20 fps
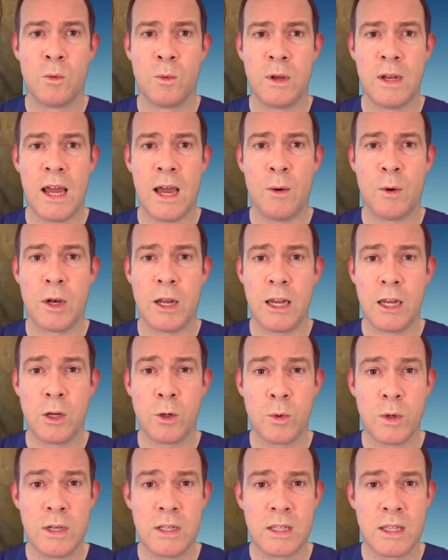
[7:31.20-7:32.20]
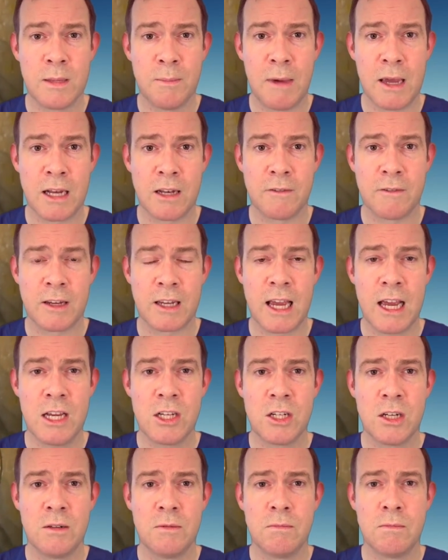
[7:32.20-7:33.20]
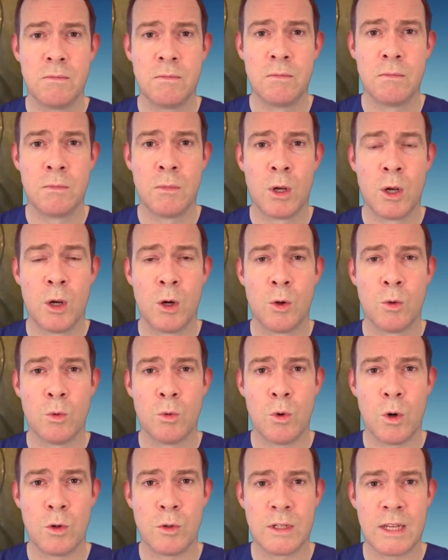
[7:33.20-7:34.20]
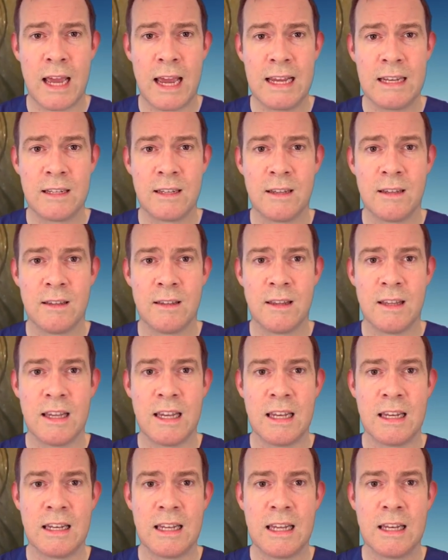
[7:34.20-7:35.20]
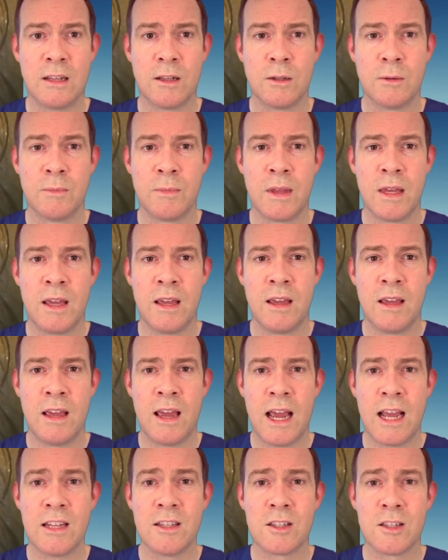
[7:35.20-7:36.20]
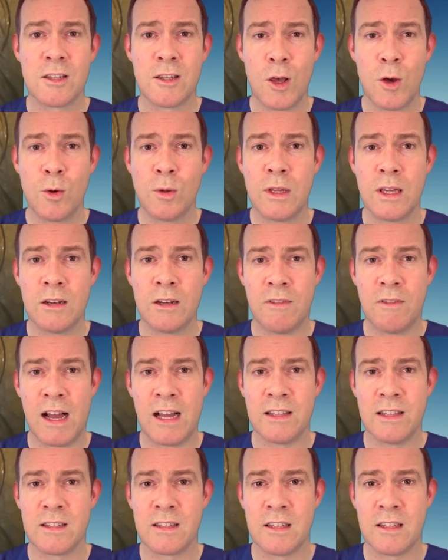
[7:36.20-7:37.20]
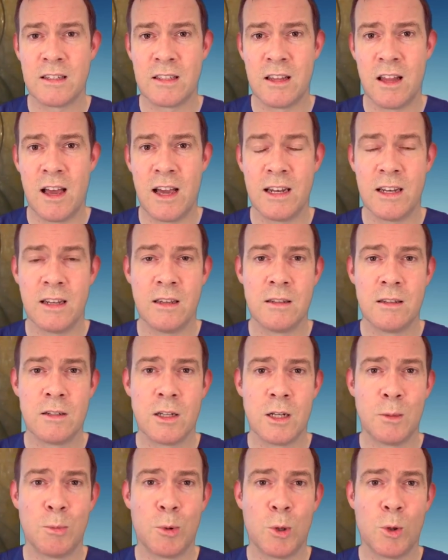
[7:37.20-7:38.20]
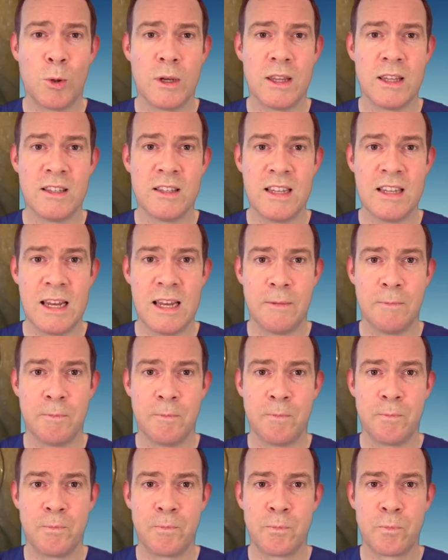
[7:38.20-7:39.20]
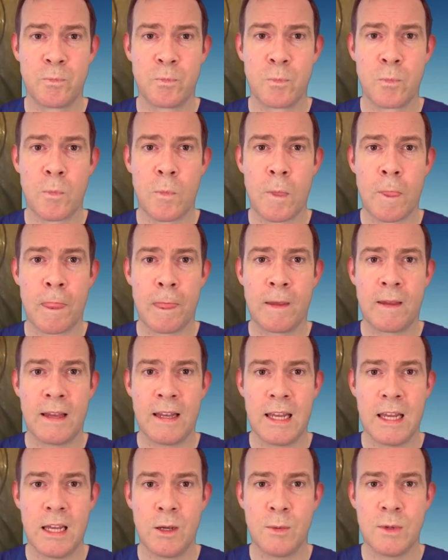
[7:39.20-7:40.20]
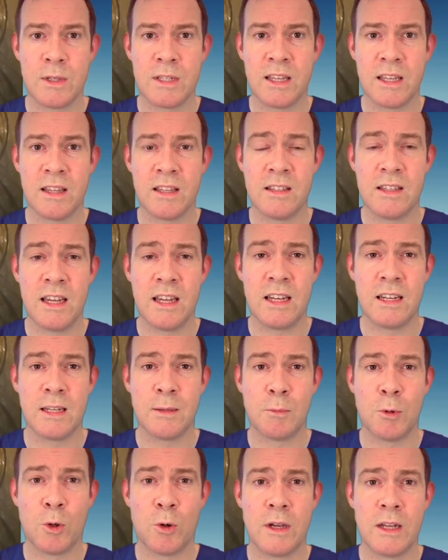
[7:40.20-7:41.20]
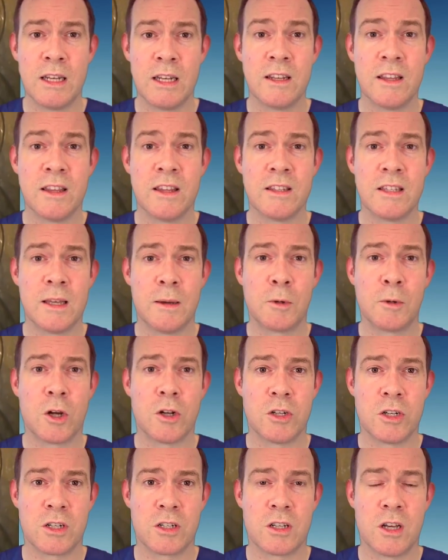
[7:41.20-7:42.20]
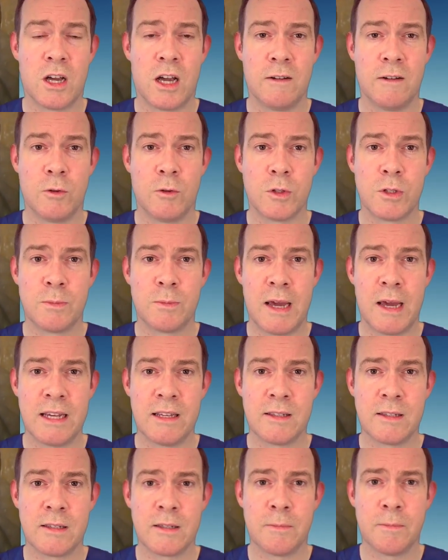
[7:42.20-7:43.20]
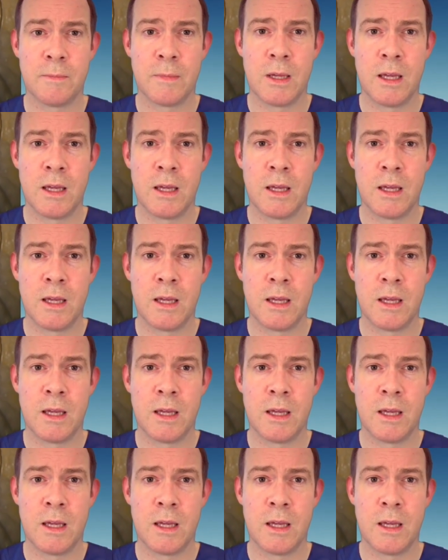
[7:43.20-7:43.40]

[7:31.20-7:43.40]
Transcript: We now want to increase the magnification, rotate the needle, and slowly advance the slider to deploy the XEN. And here we see the XEN deploying into the subconjunctival space.